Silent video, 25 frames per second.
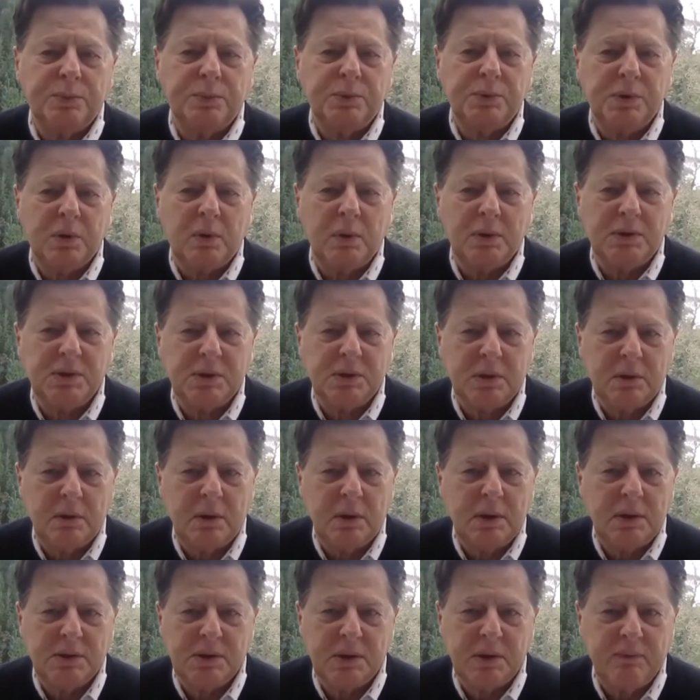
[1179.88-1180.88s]
so it's
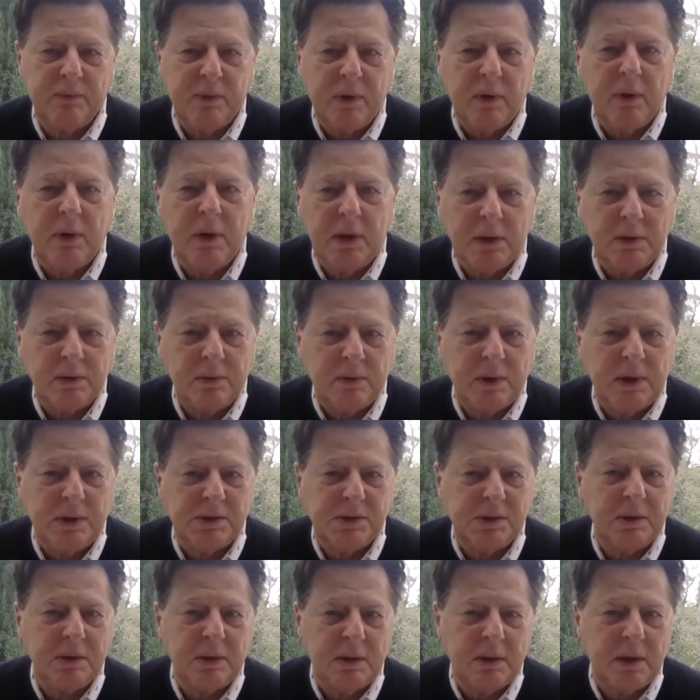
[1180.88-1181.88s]
a very
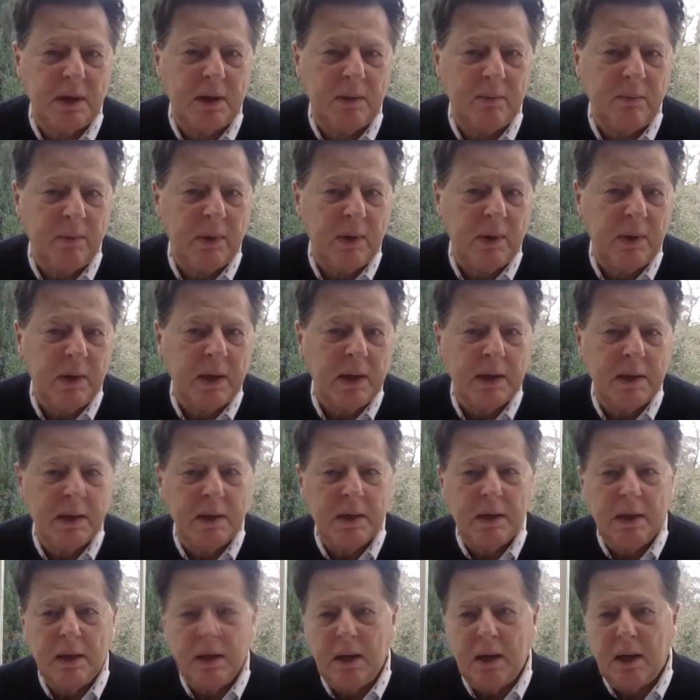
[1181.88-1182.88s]
interesting time
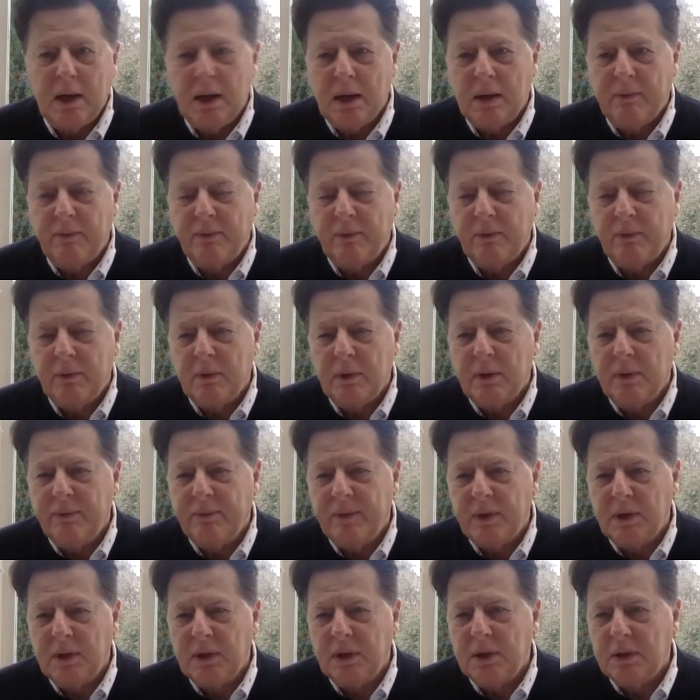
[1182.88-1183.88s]
for an
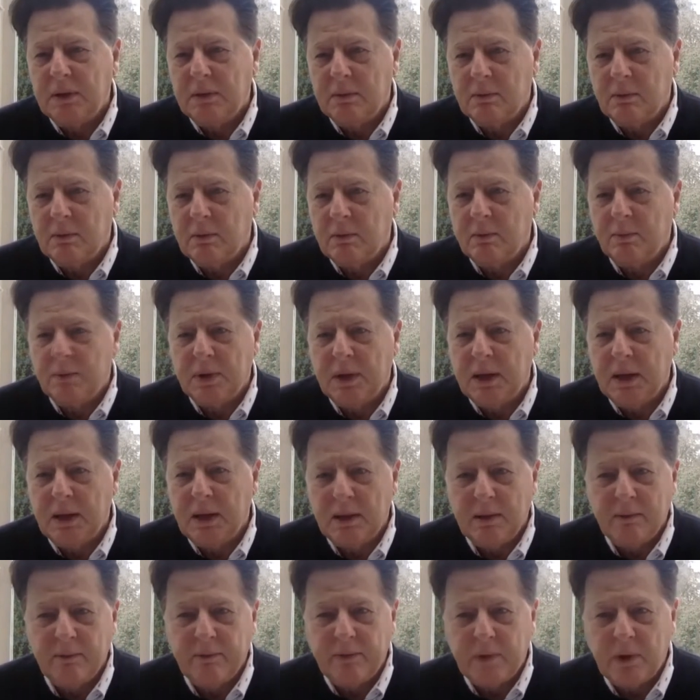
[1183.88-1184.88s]
affiliate group to
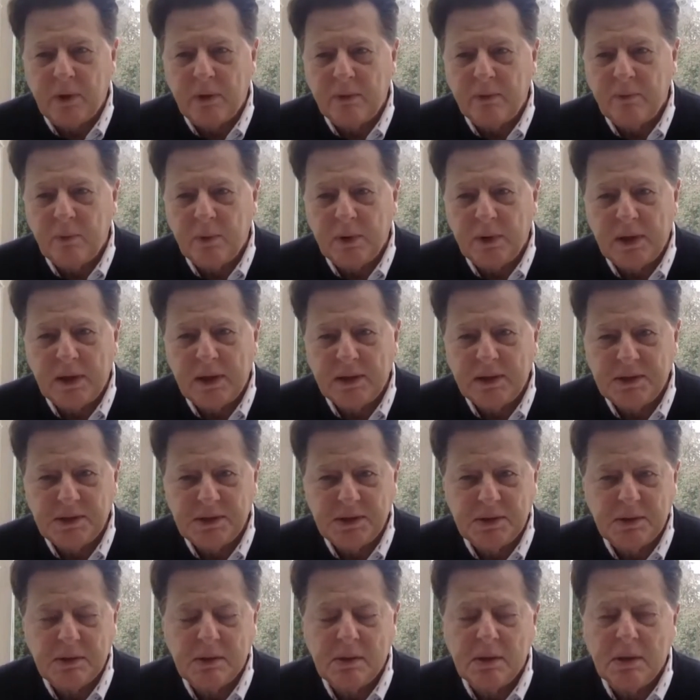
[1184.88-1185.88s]
get involved with
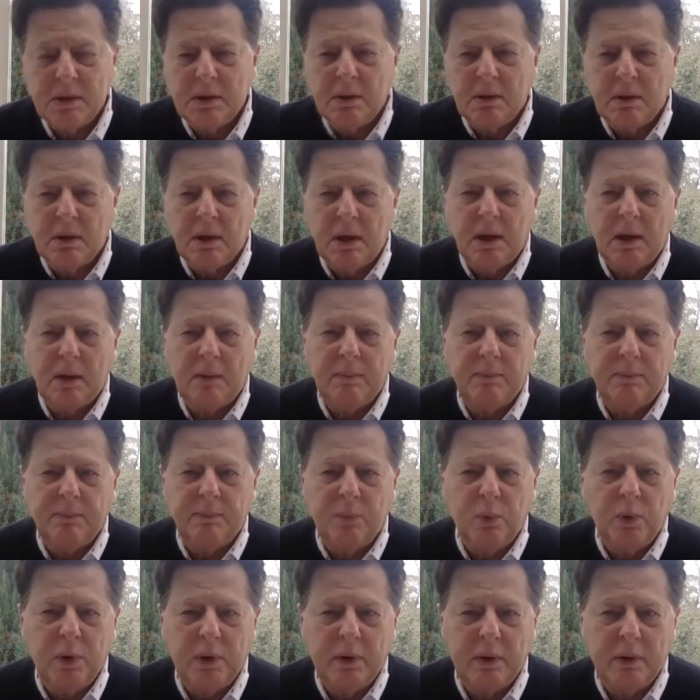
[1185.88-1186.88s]
us.
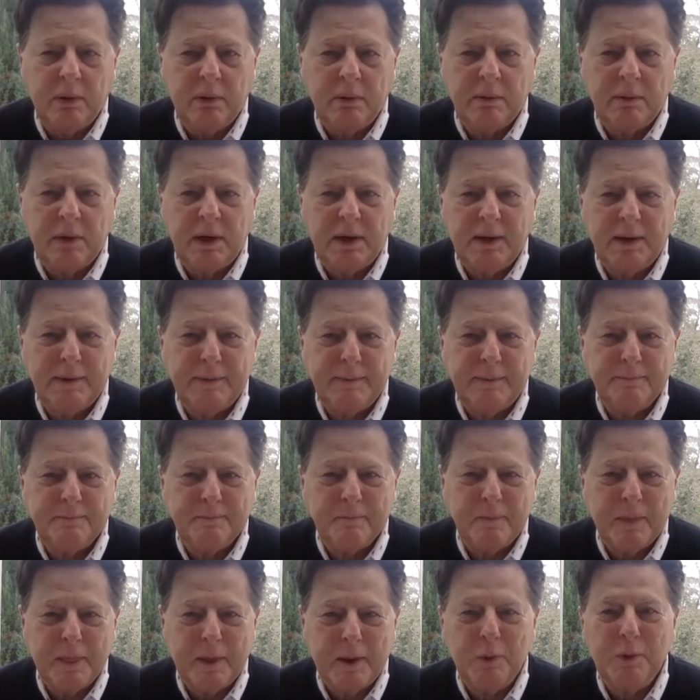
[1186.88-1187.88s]

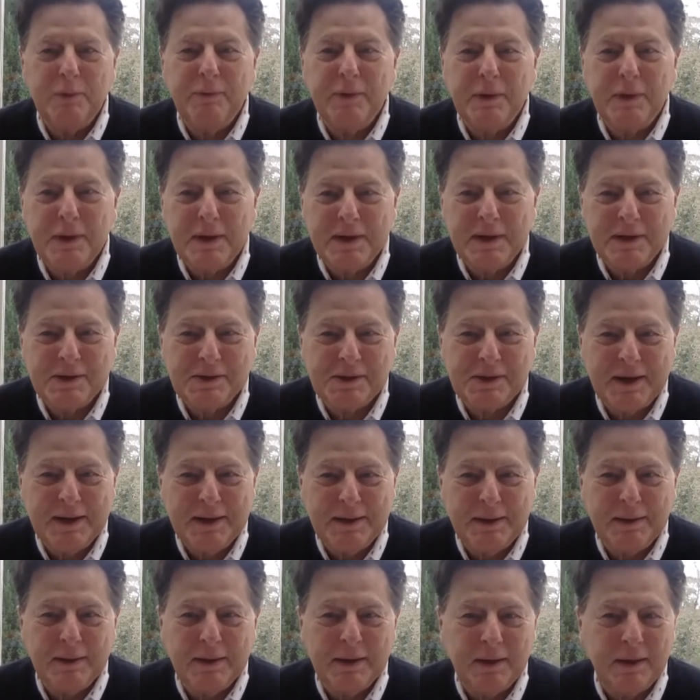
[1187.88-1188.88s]
We're very
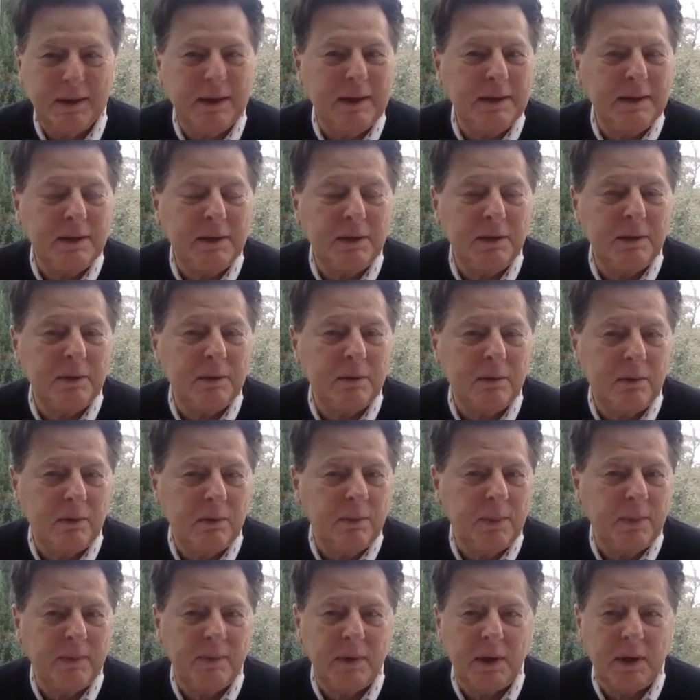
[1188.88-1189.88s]
excited. Lynn and her
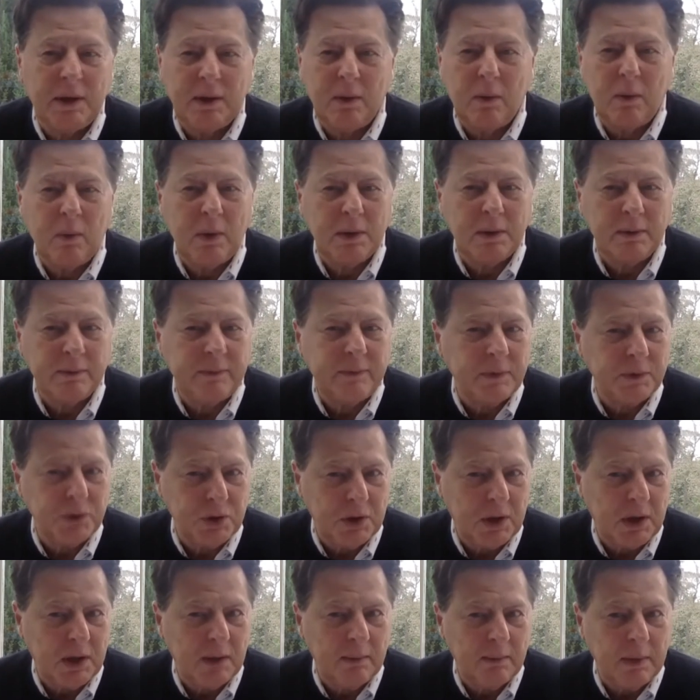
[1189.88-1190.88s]
group have done a wonderful
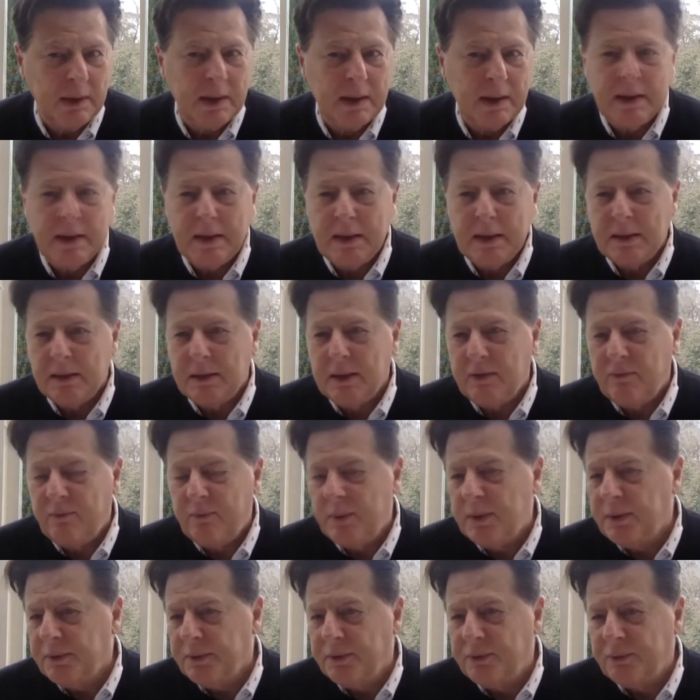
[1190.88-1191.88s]
job. They've
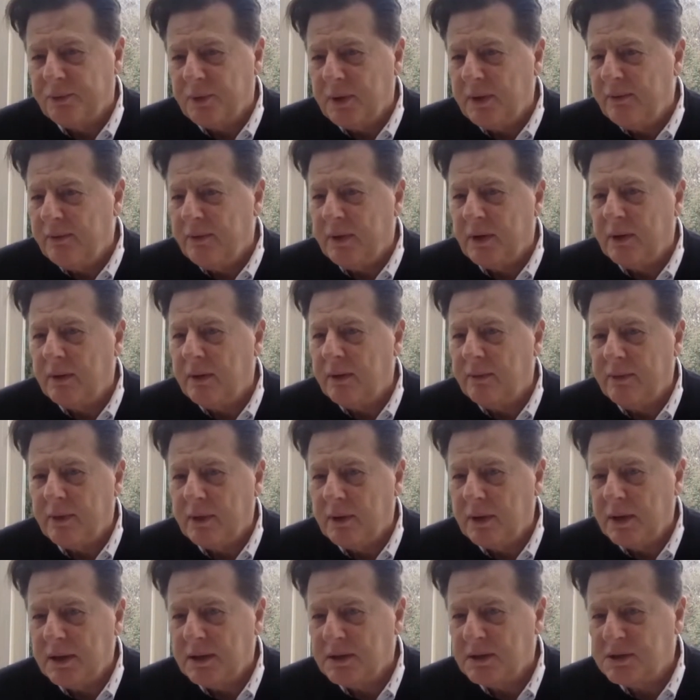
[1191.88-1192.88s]
built 3
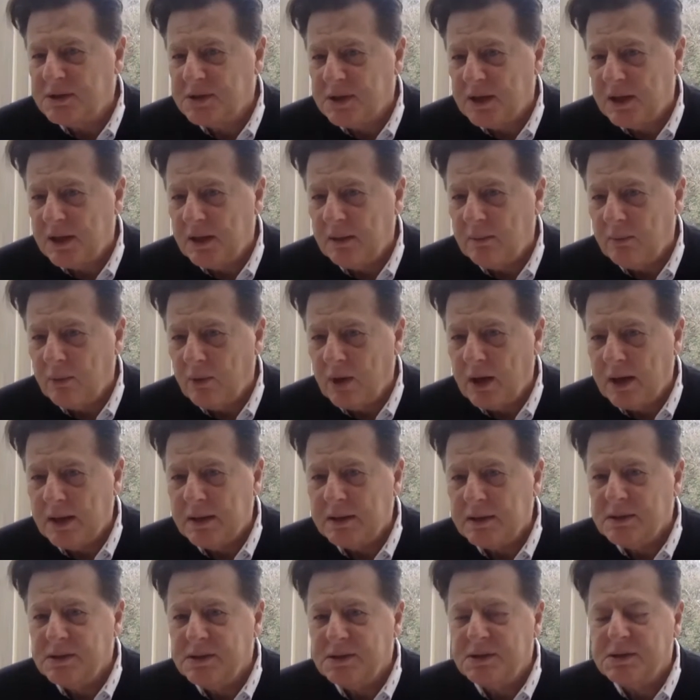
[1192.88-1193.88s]
very exciting
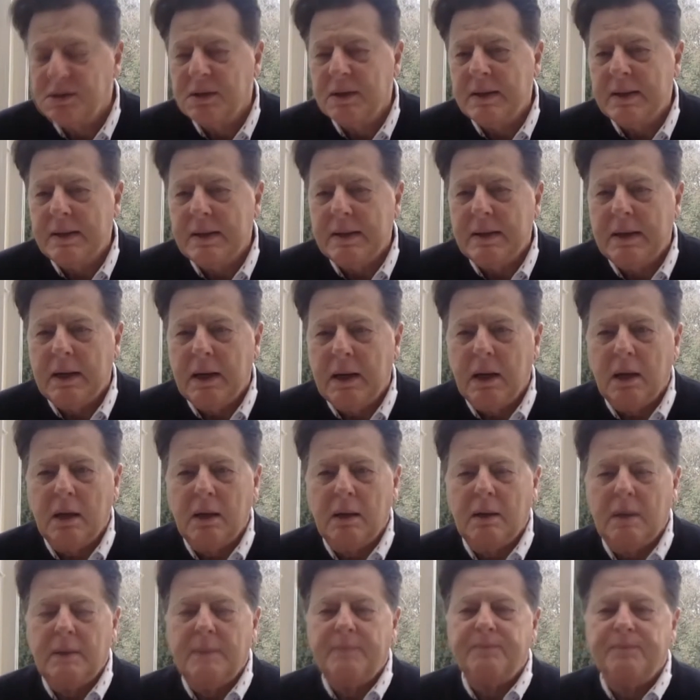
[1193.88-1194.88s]
brands.
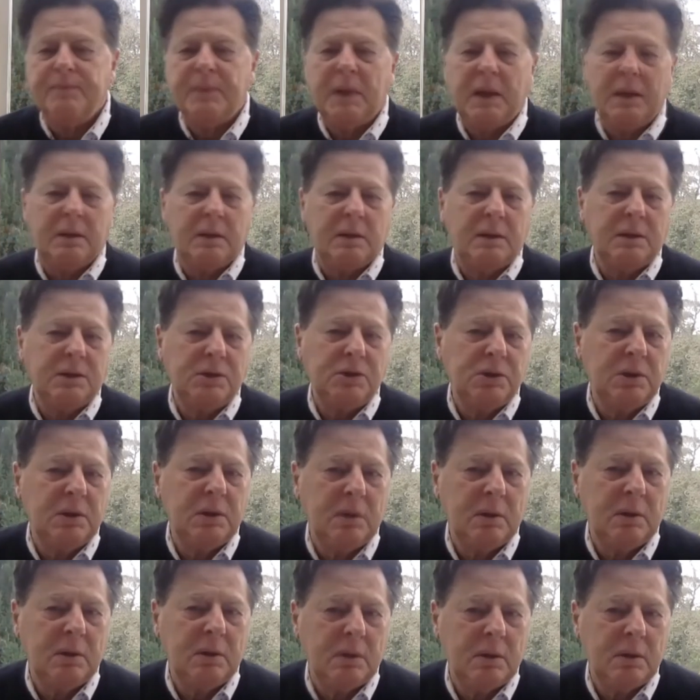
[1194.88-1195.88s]
In addition
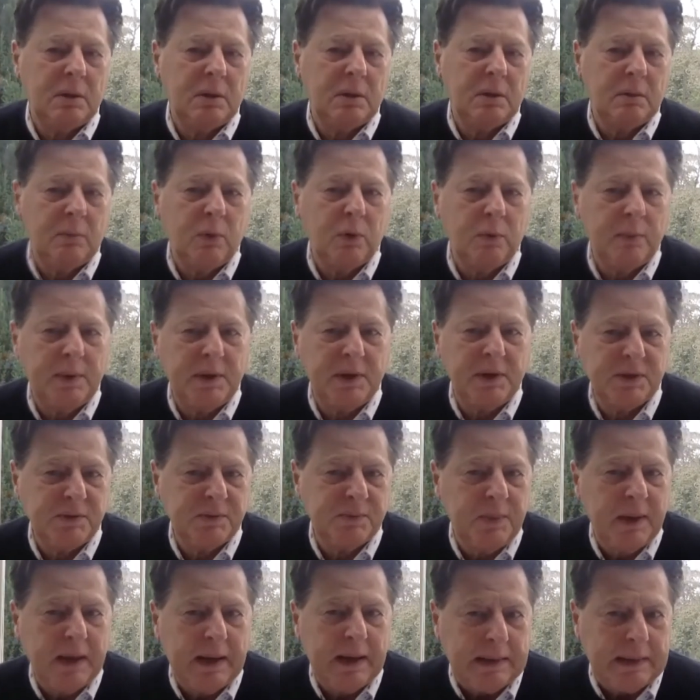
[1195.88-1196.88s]
to the
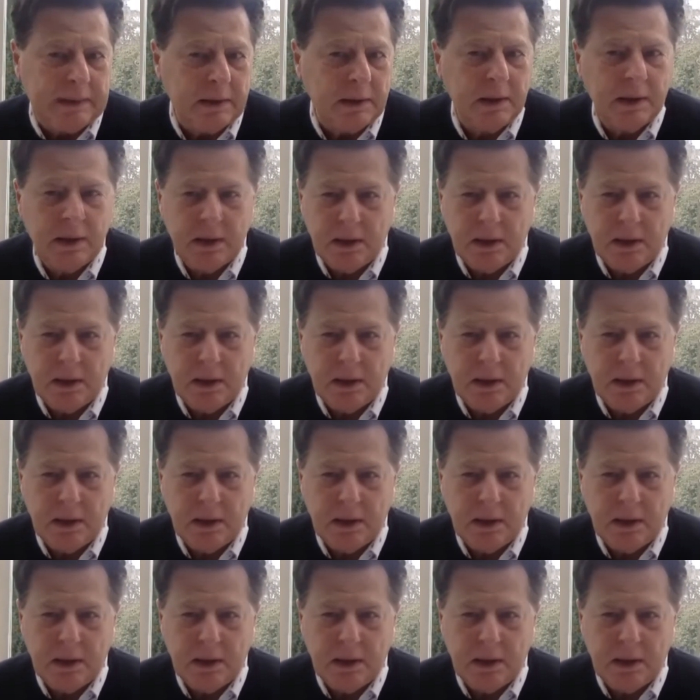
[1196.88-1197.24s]
Mobius Bet,